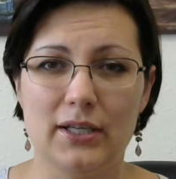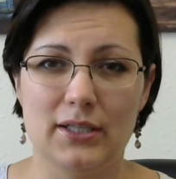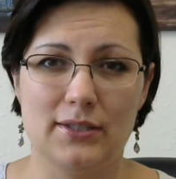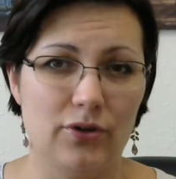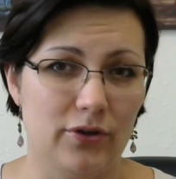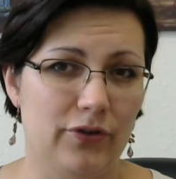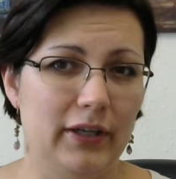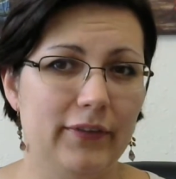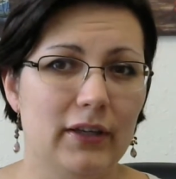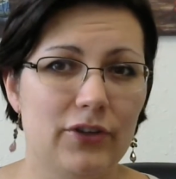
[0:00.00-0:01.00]
Because you are
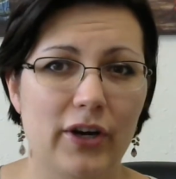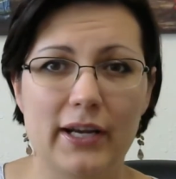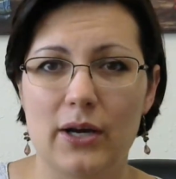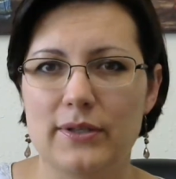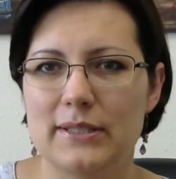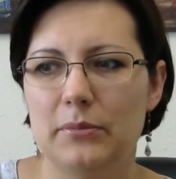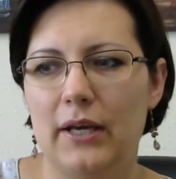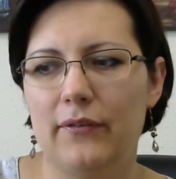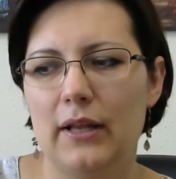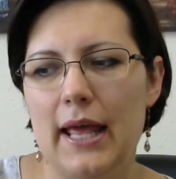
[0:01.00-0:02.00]
reliving it right now on some
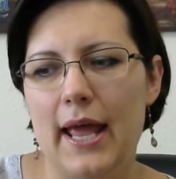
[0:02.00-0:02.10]
level.